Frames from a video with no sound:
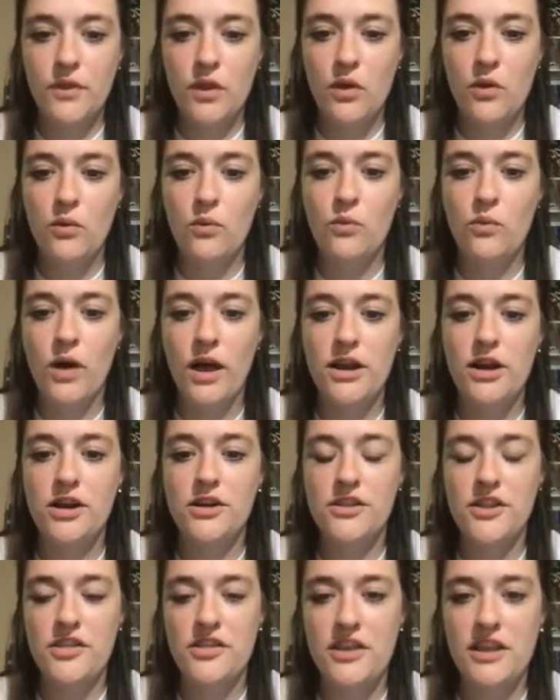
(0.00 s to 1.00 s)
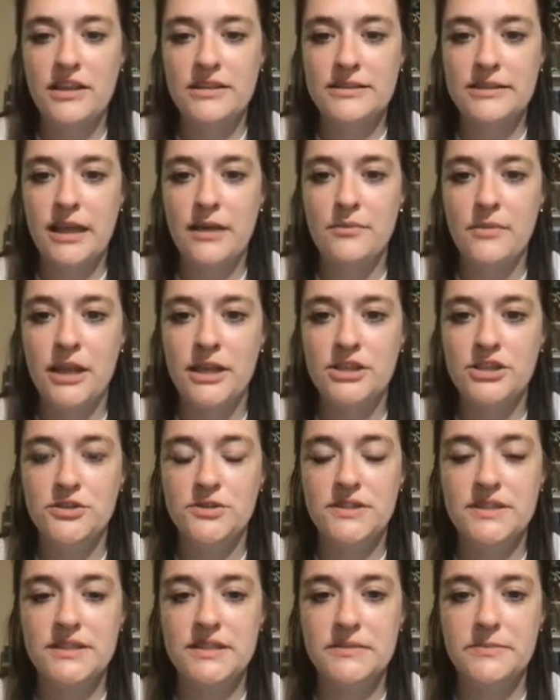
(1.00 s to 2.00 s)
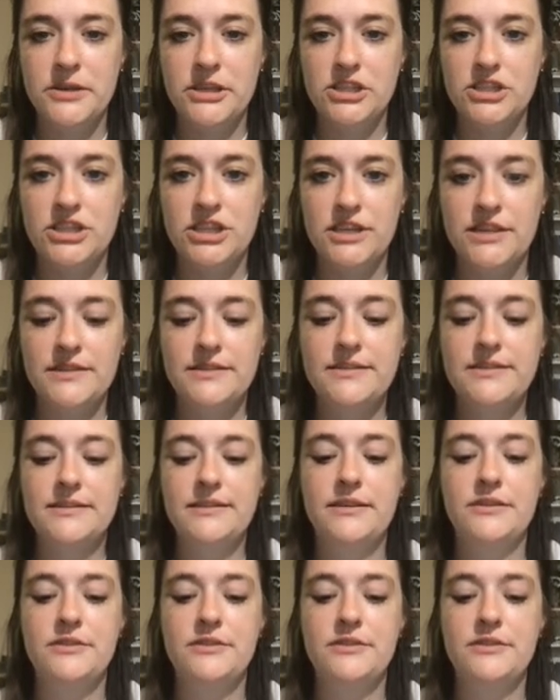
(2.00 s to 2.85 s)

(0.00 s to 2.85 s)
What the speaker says: What are the things that made you suspicious?